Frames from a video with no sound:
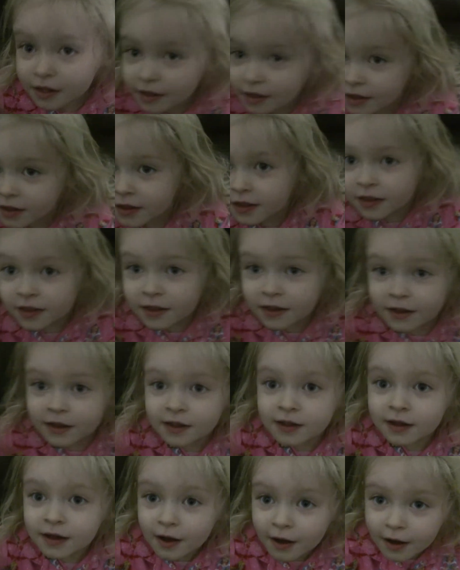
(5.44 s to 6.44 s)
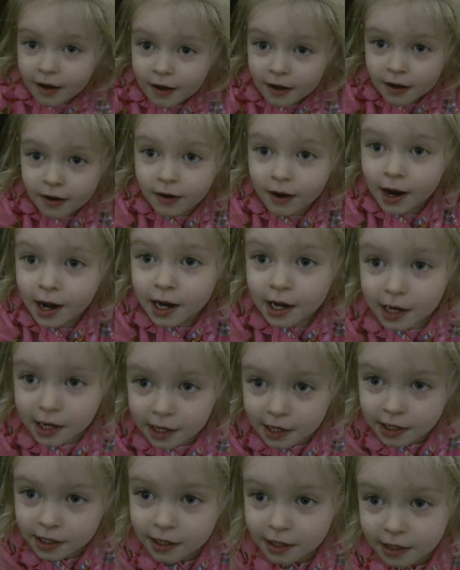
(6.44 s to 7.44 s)
today? What?
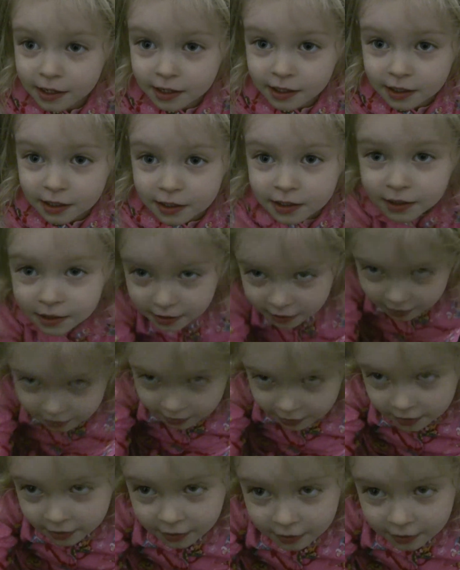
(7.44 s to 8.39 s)
What is today? What are we